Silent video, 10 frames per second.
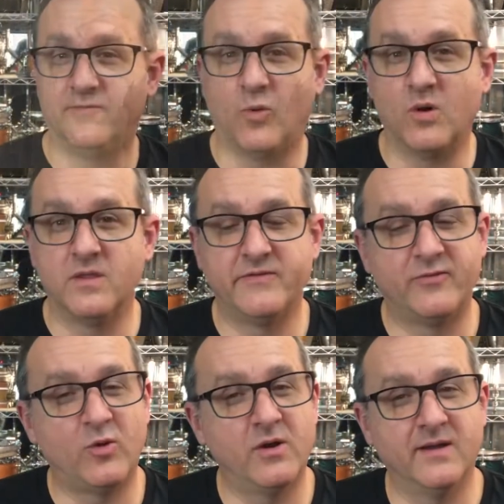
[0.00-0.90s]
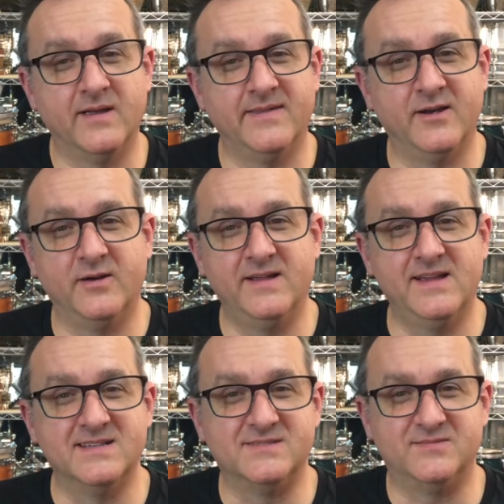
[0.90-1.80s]
4 on the floor again. There it
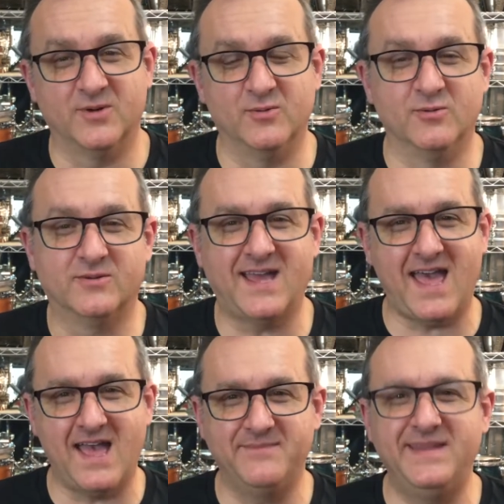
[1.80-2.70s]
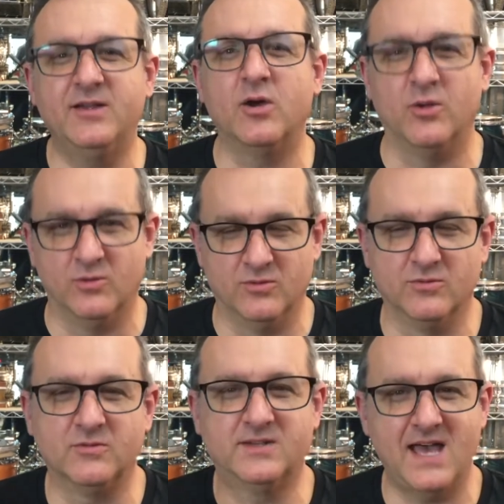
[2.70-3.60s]
is. Don't cat digga dum
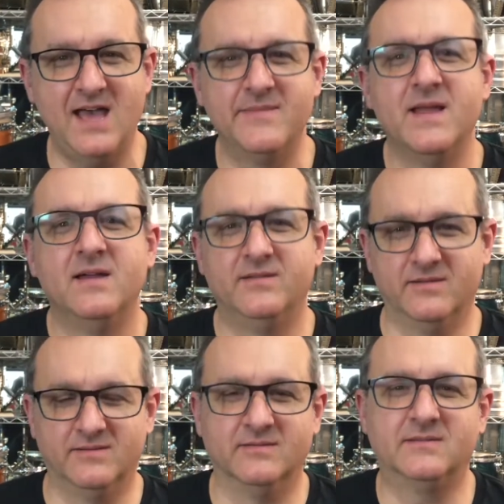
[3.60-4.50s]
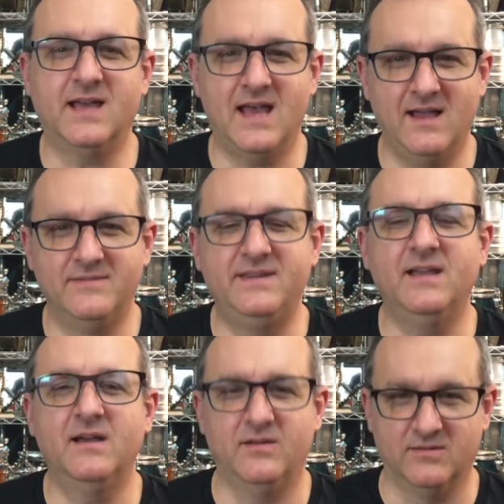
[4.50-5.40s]
cat. Don't cat
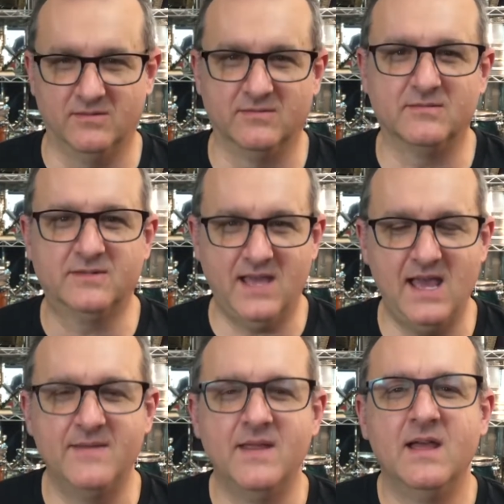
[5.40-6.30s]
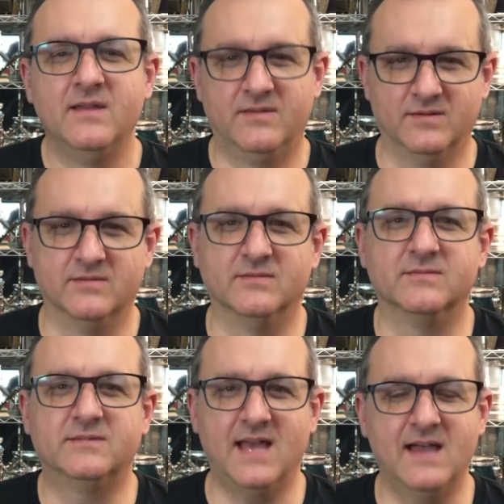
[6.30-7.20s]
digga dum cat. Don't
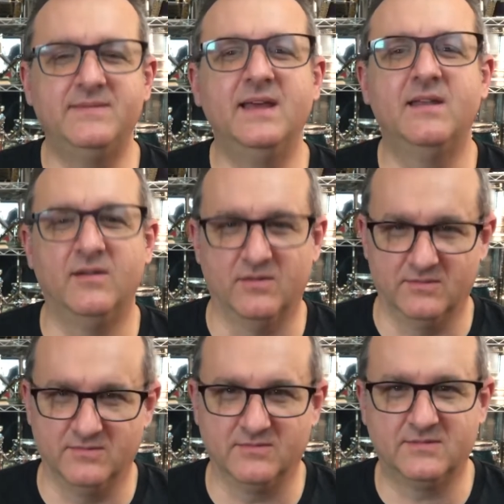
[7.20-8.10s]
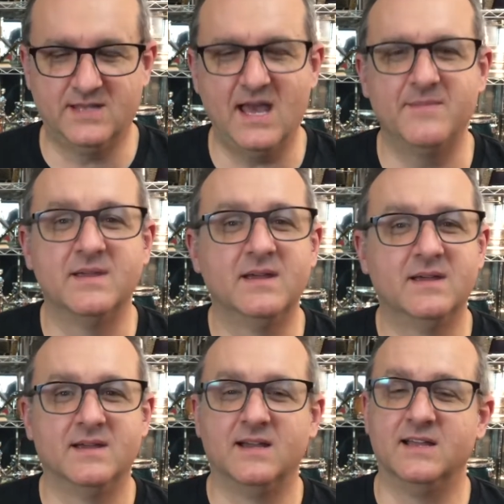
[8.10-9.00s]
cat digga dum cat.
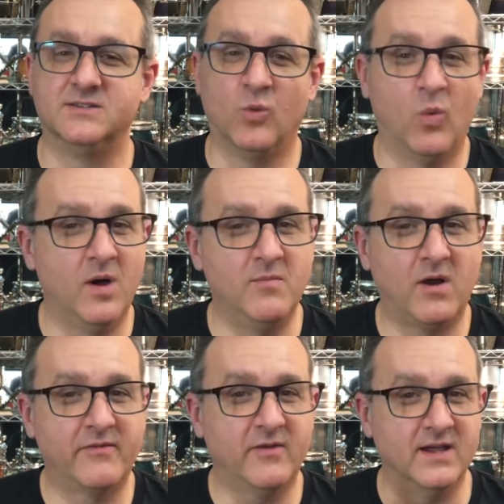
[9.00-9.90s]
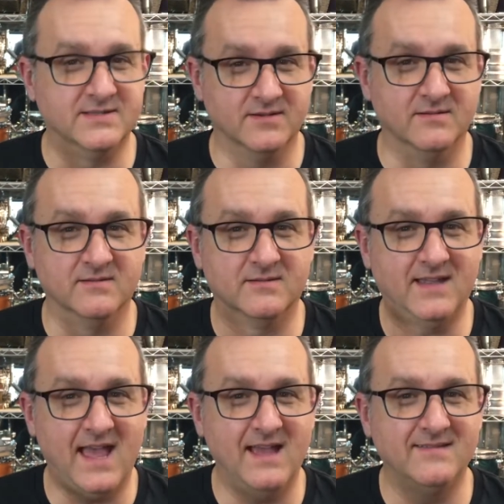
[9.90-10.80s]
It's a 1-bar phrase. Don't
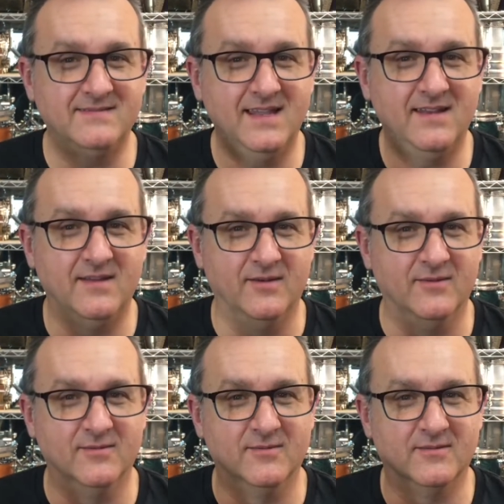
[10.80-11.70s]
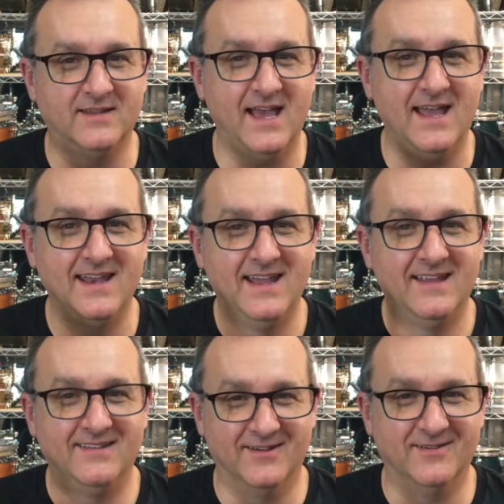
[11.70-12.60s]
cat digga dum cat.
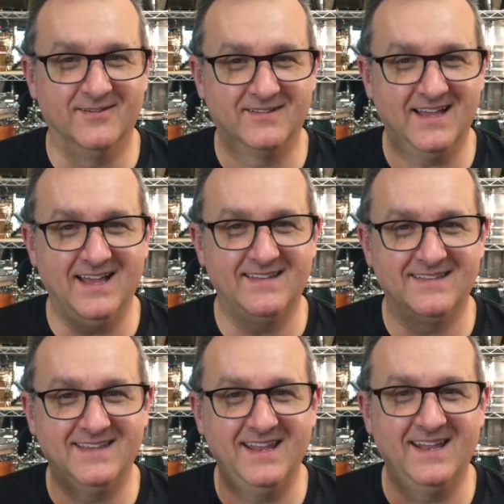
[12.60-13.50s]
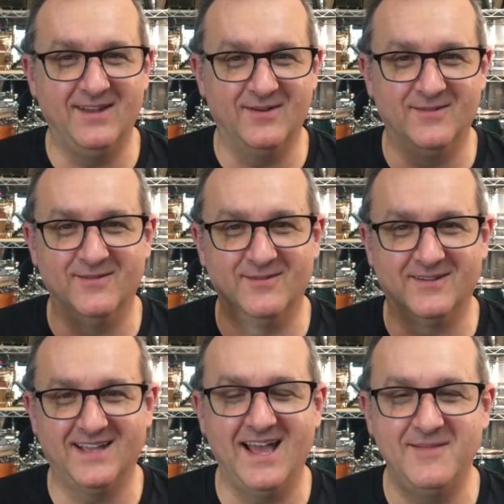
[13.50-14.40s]
Don't cat digga dum
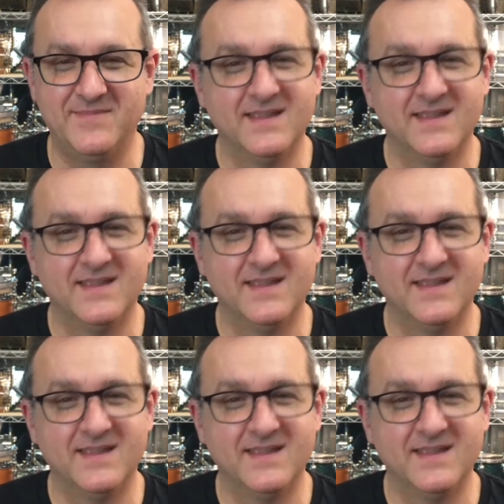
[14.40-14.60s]
cat.